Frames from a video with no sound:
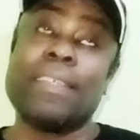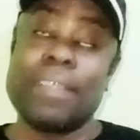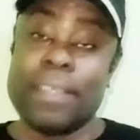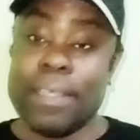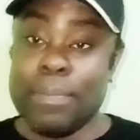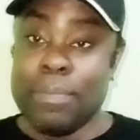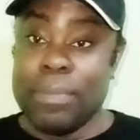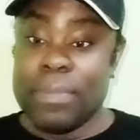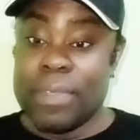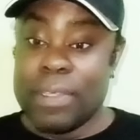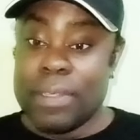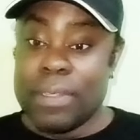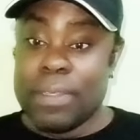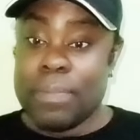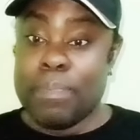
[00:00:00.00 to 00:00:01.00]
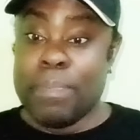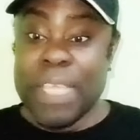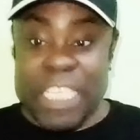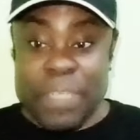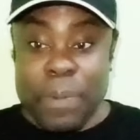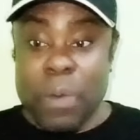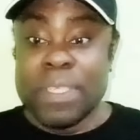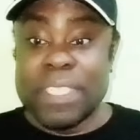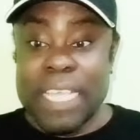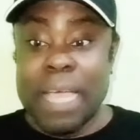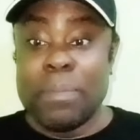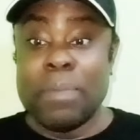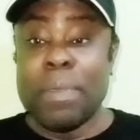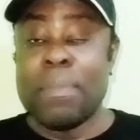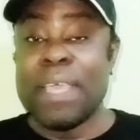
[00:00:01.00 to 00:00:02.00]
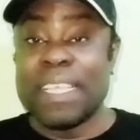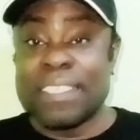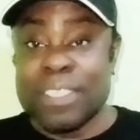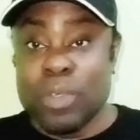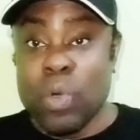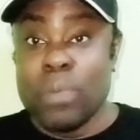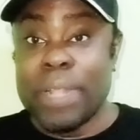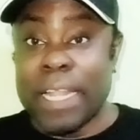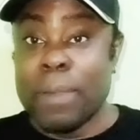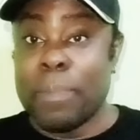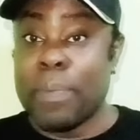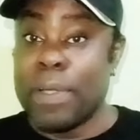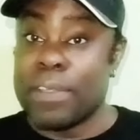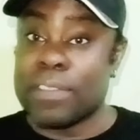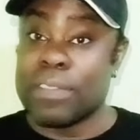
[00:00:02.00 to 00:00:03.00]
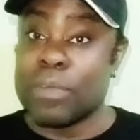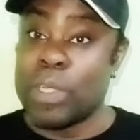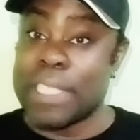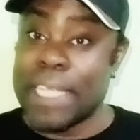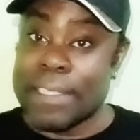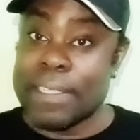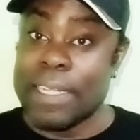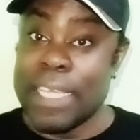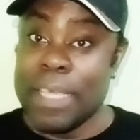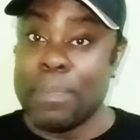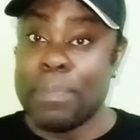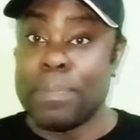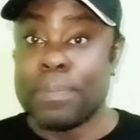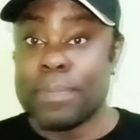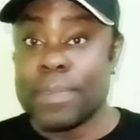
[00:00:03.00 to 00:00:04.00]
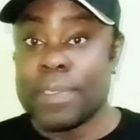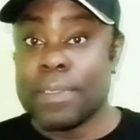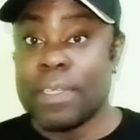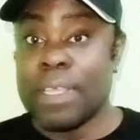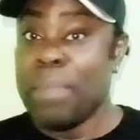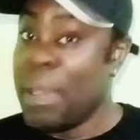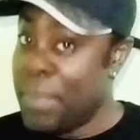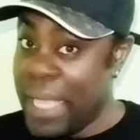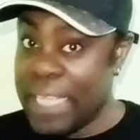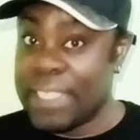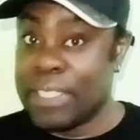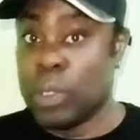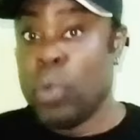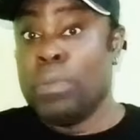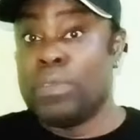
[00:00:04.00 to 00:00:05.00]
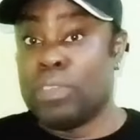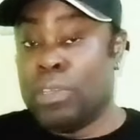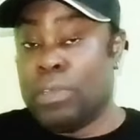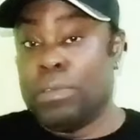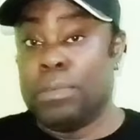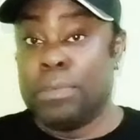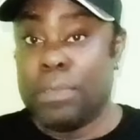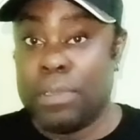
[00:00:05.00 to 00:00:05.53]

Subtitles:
based on what happened, made me assume that the person was asleep. It made me assume so.